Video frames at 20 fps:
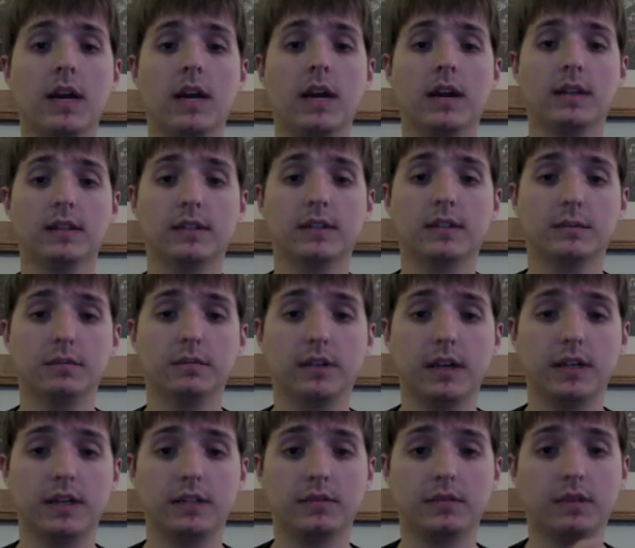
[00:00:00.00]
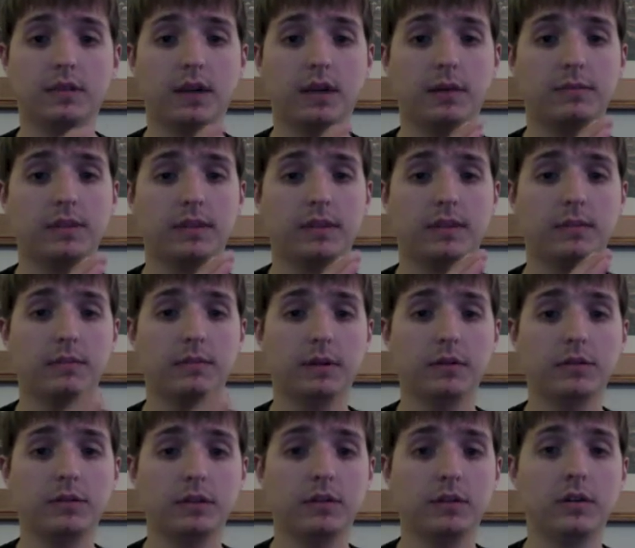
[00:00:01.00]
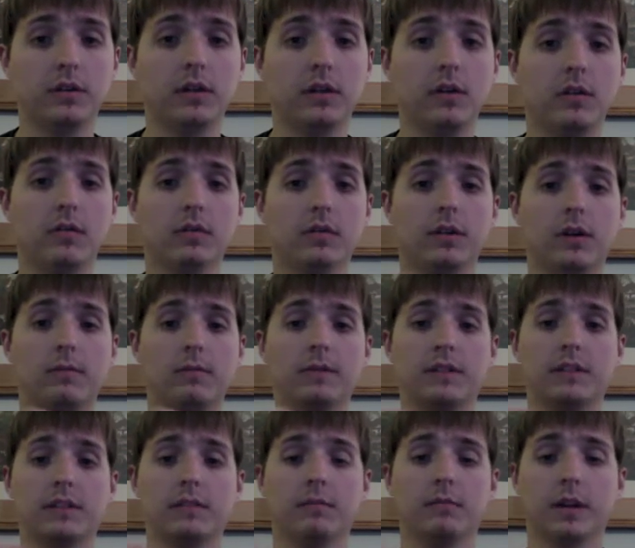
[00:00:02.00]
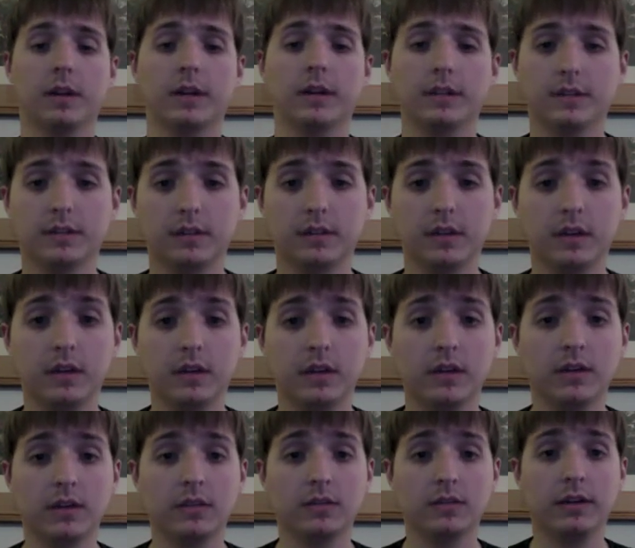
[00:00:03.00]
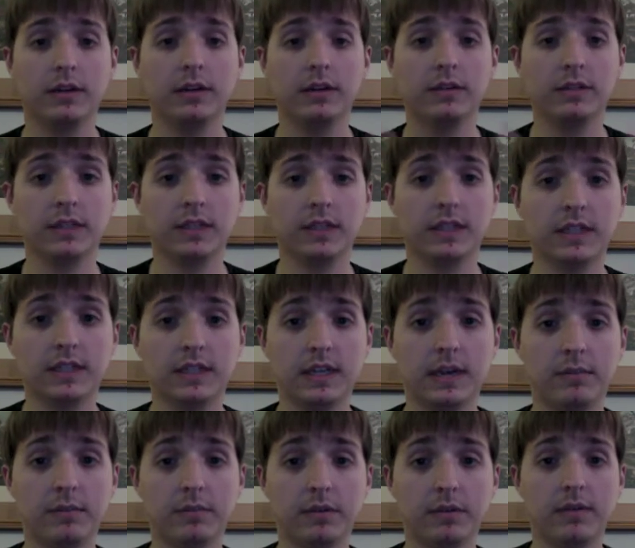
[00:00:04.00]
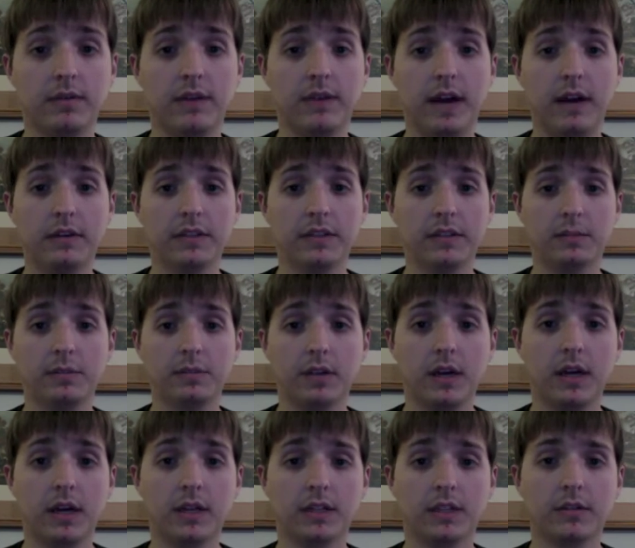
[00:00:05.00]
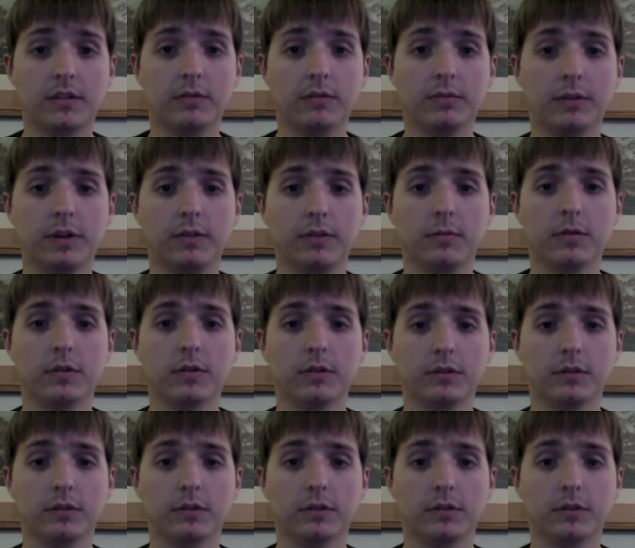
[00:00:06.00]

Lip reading: And this applies to an object in motion or an object at rest. So here's an example of how this applies to the real world.